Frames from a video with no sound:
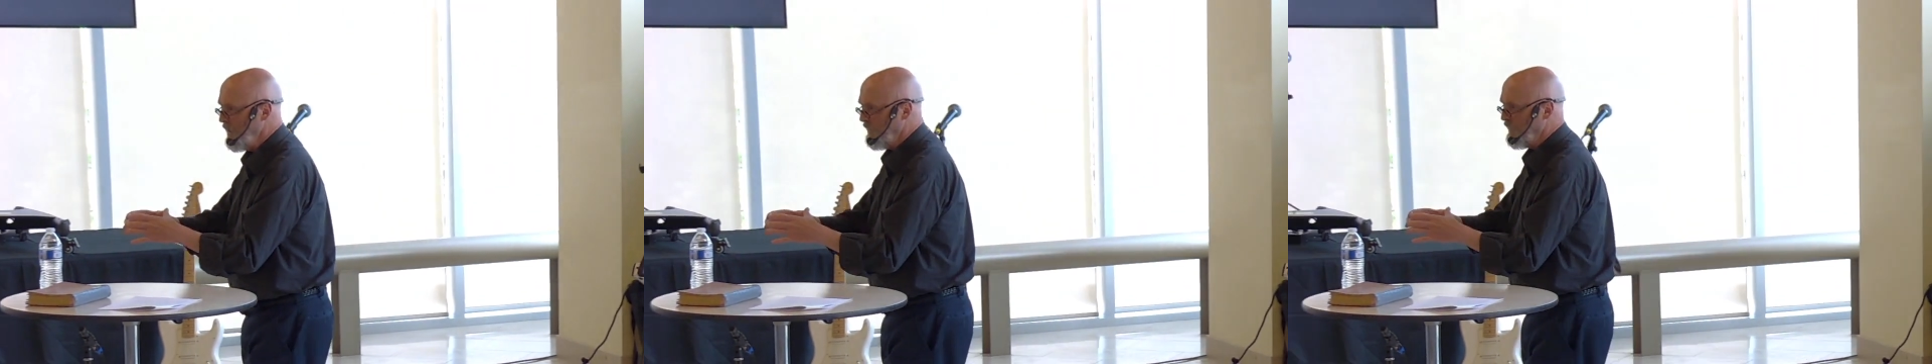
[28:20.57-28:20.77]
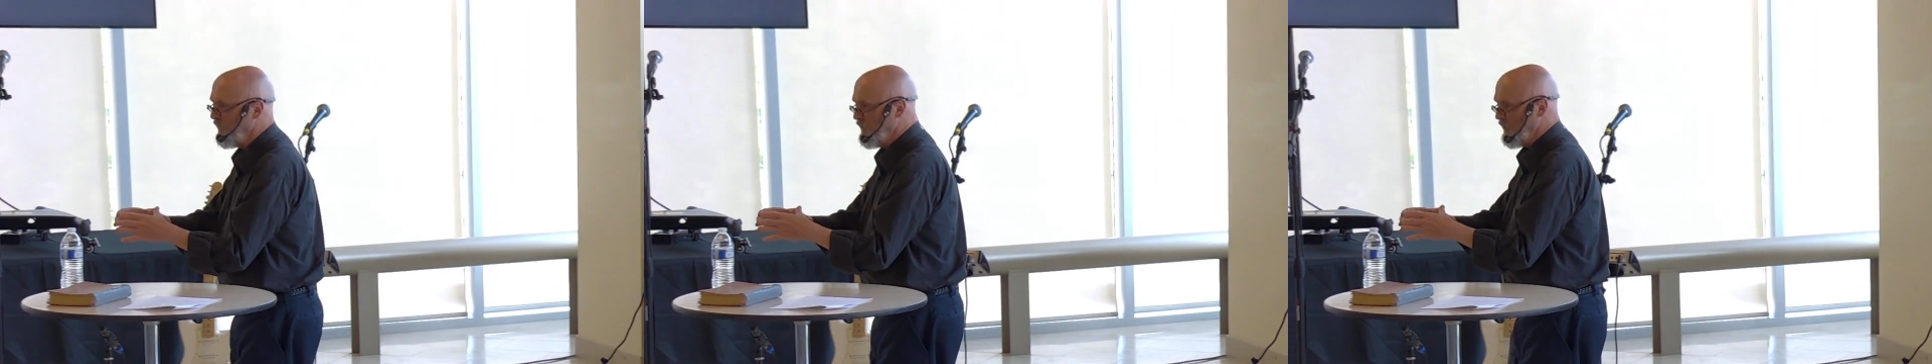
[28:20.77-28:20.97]

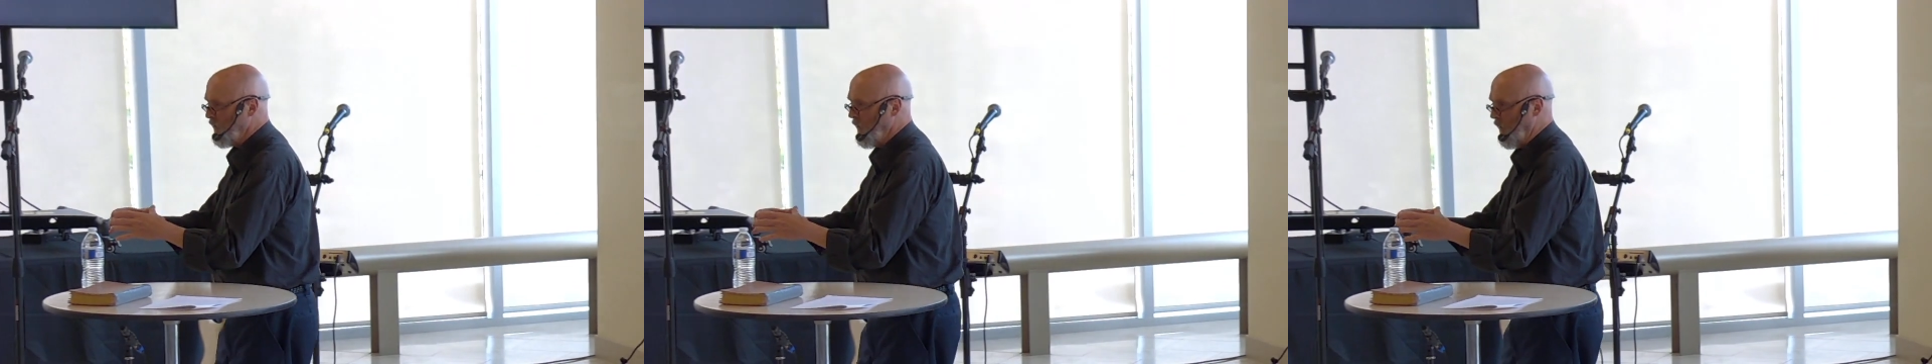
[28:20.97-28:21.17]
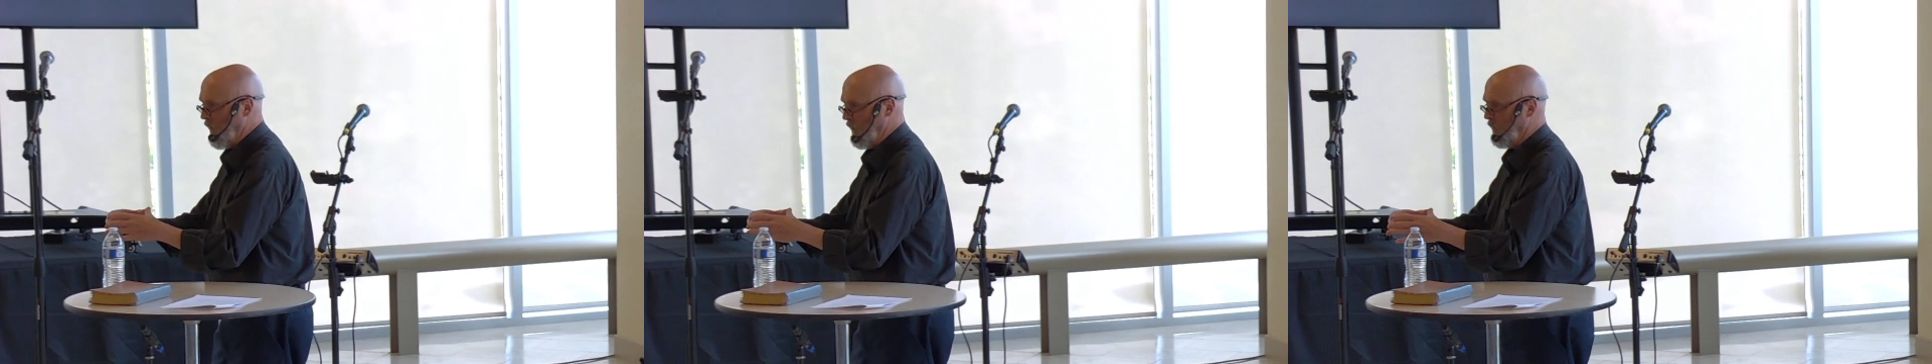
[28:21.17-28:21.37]
difference at
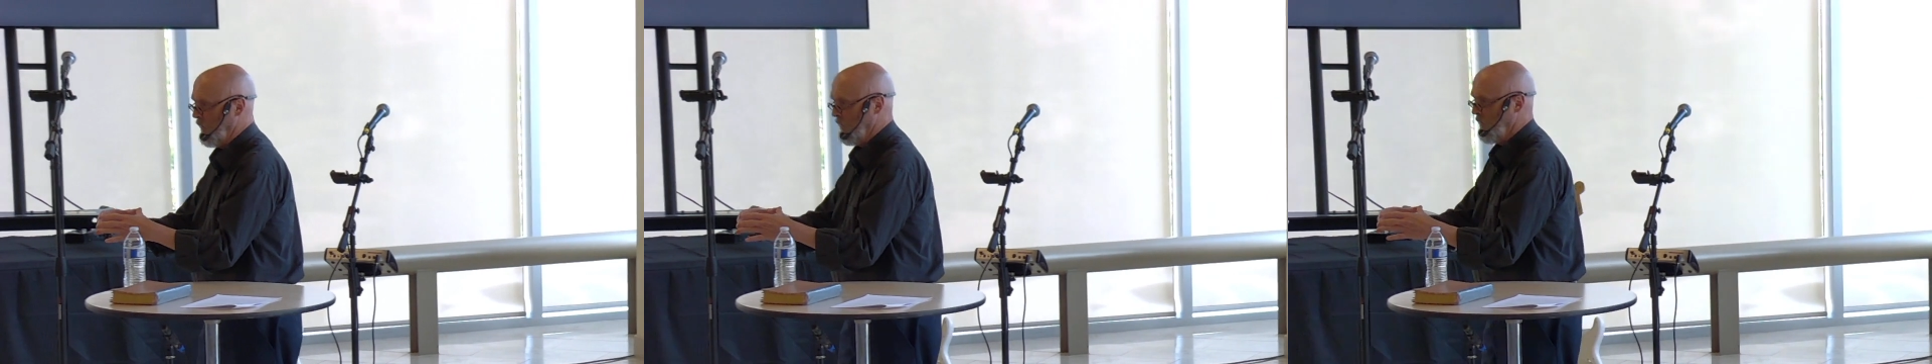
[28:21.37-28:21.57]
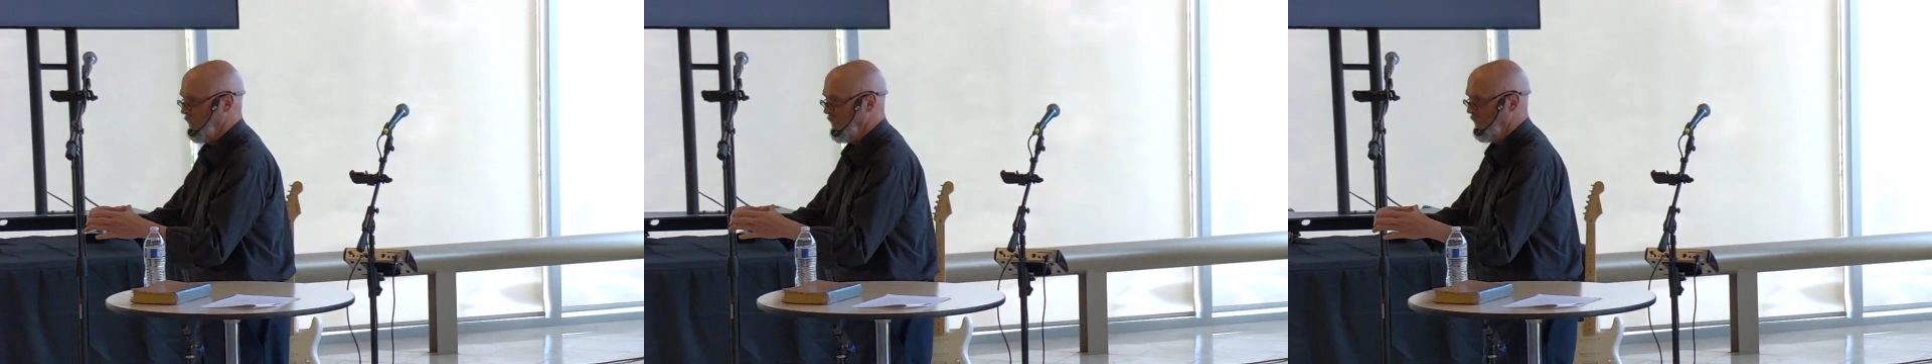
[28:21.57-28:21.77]
all.
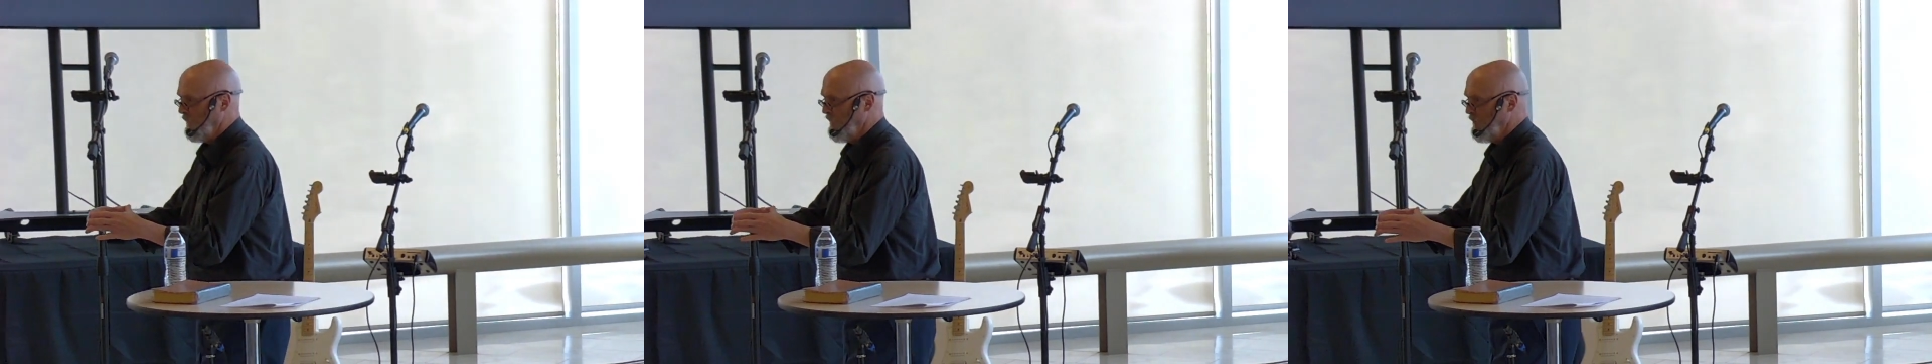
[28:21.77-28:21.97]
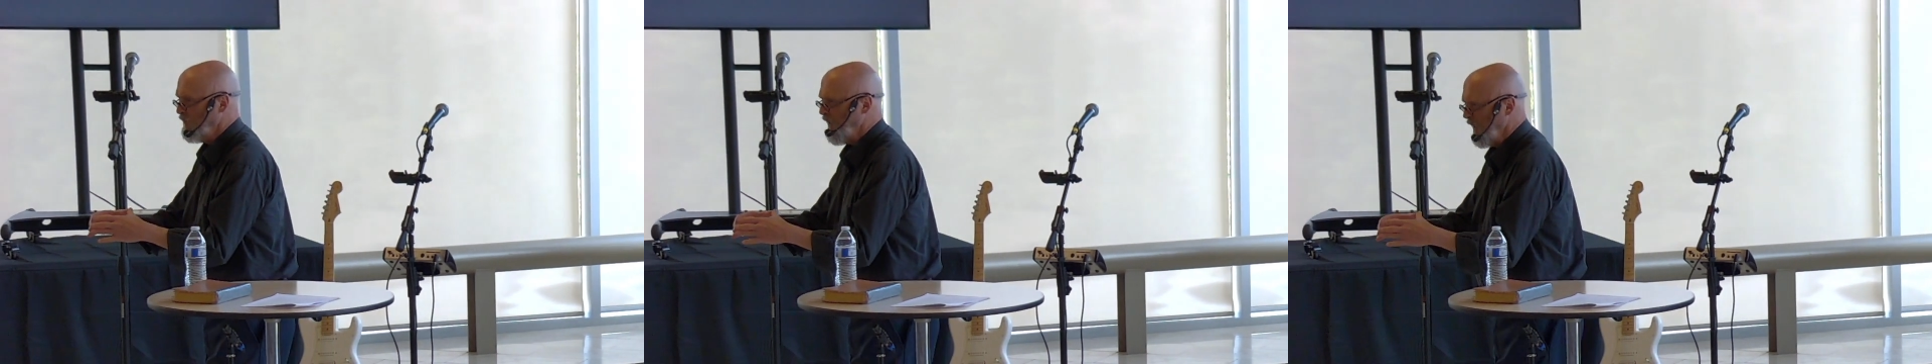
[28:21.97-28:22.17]

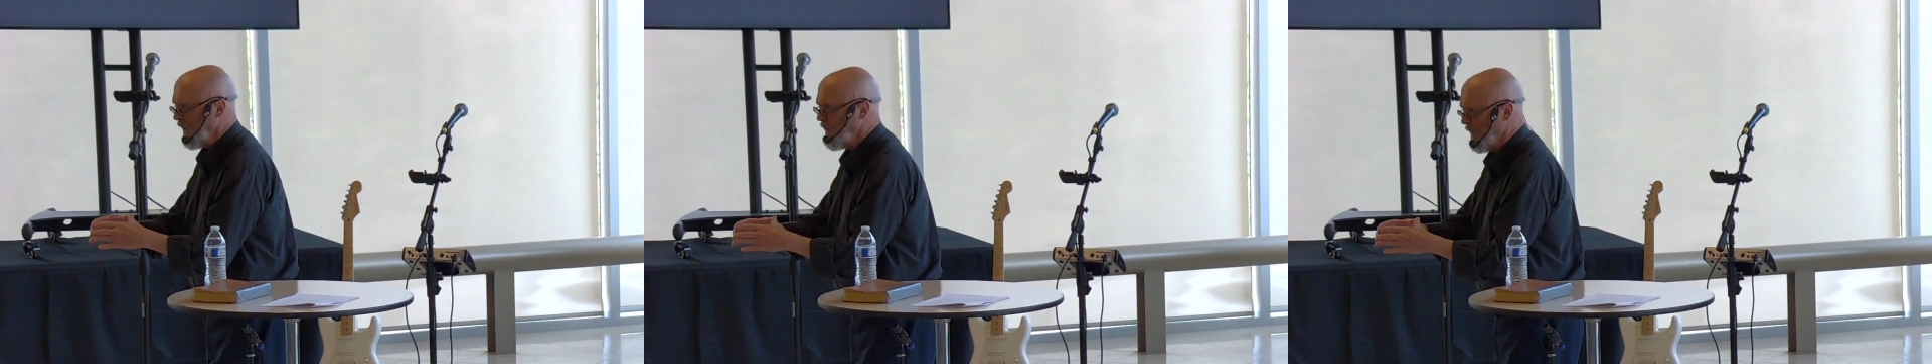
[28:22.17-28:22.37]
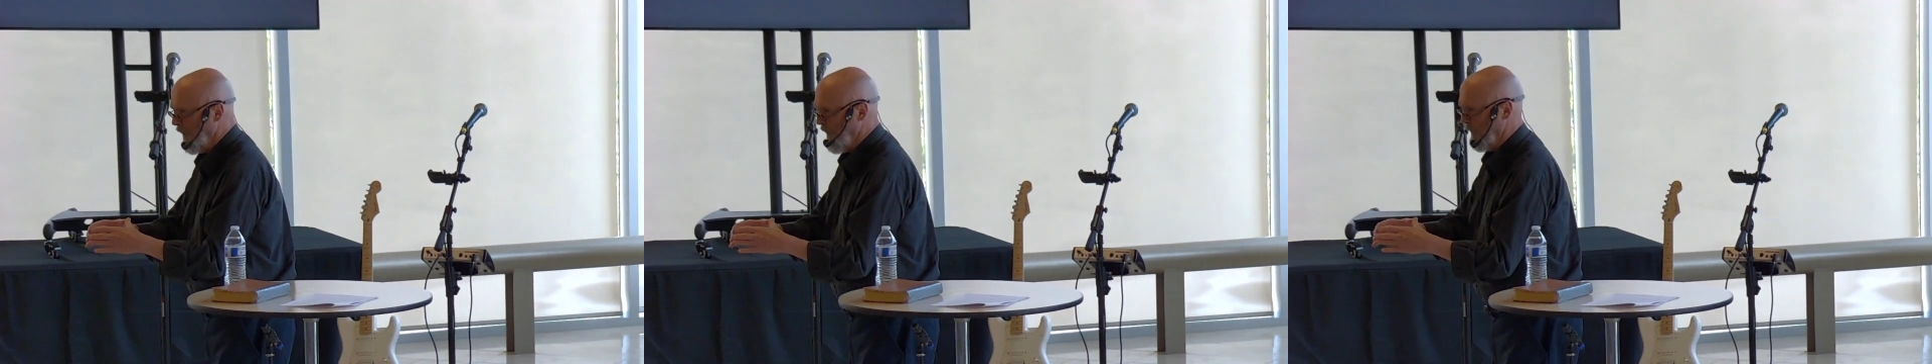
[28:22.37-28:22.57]
But
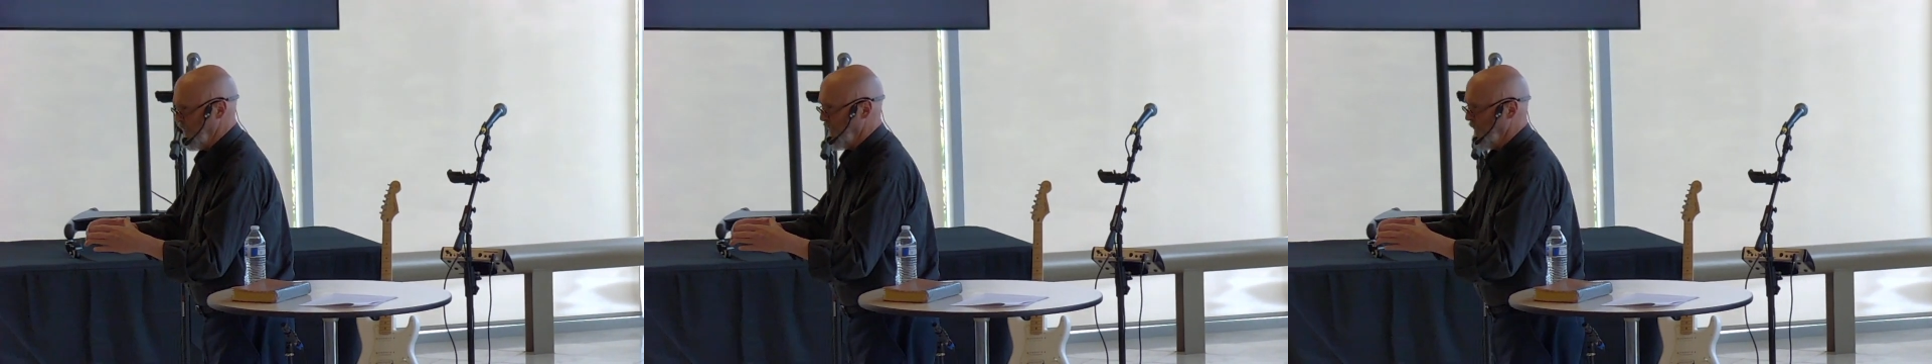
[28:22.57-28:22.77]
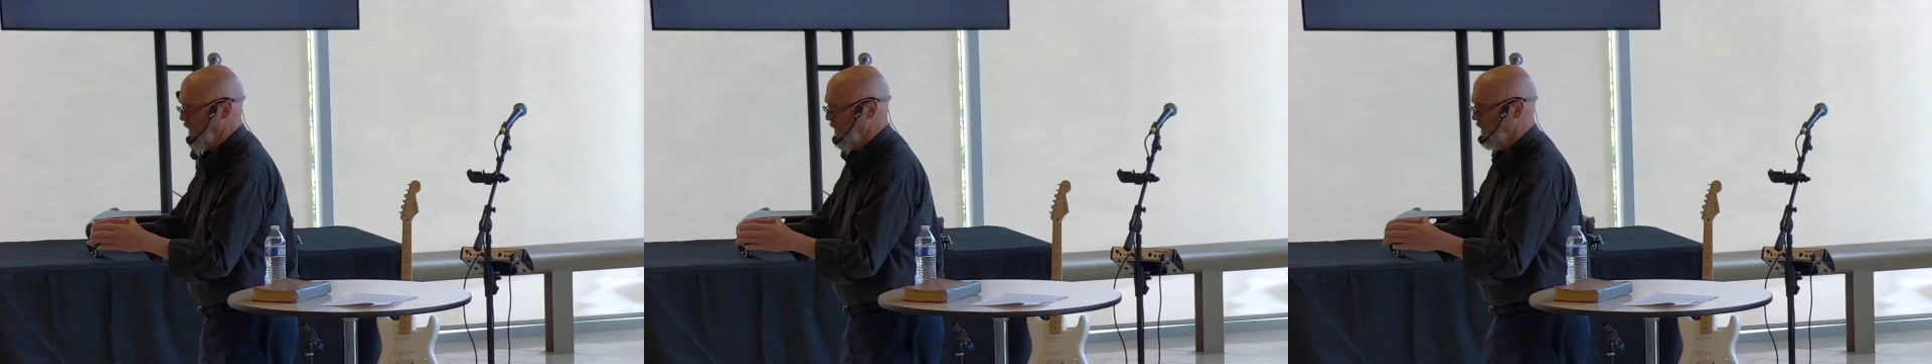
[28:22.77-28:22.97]
it
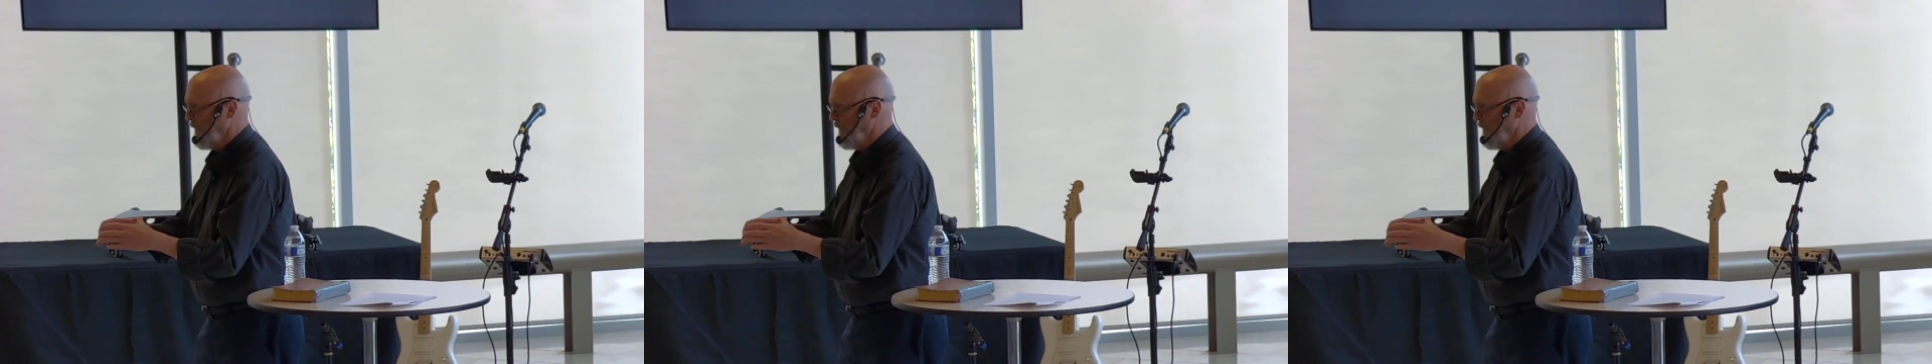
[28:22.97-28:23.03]
does.